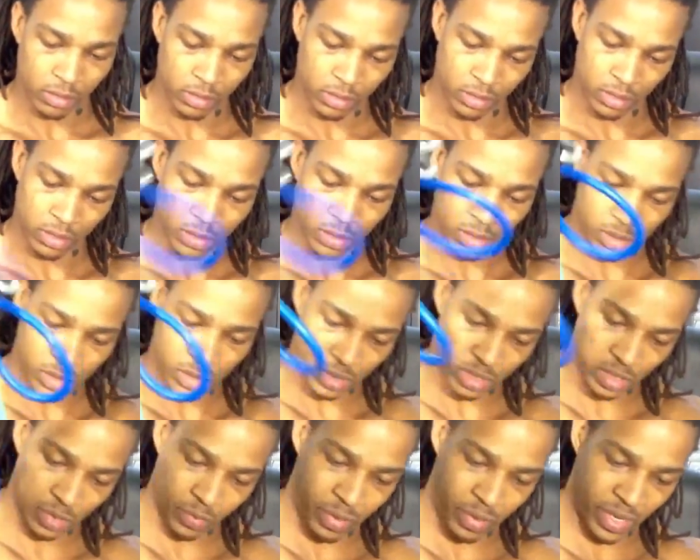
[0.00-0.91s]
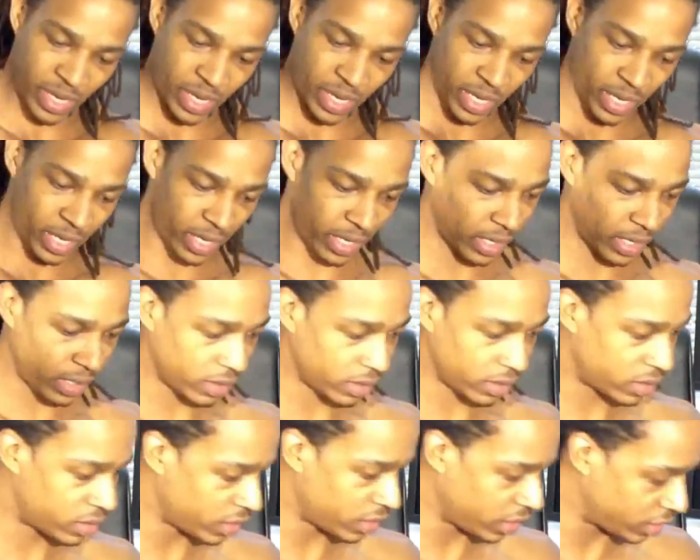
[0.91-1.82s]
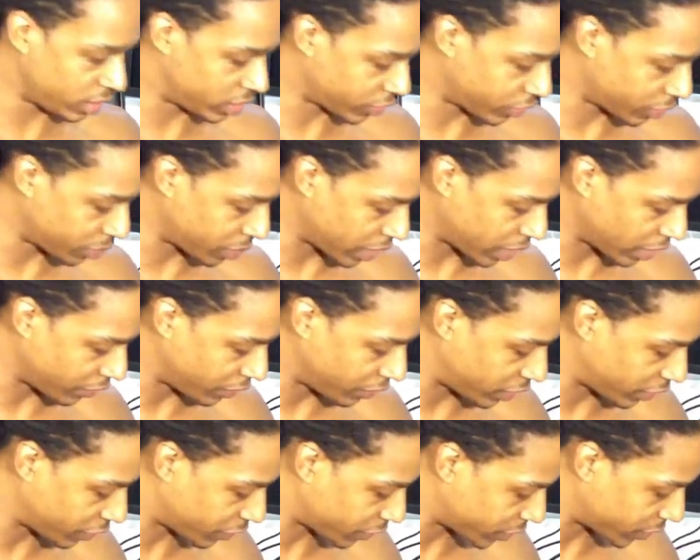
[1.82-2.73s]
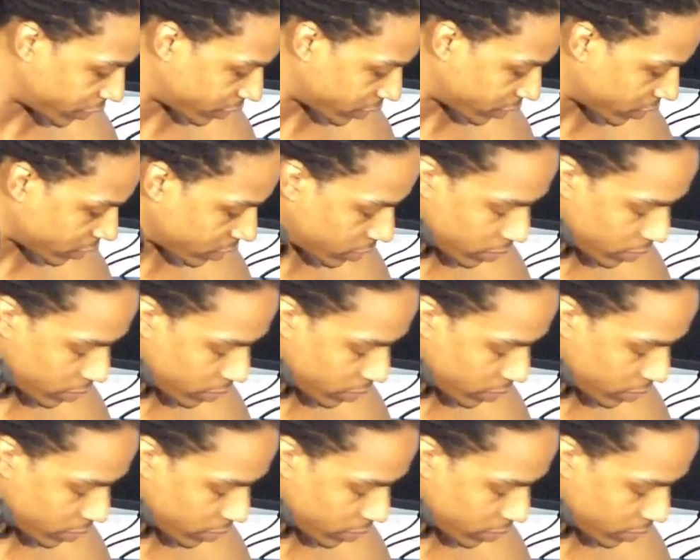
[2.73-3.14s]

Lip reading: So all these bands, each of them have different,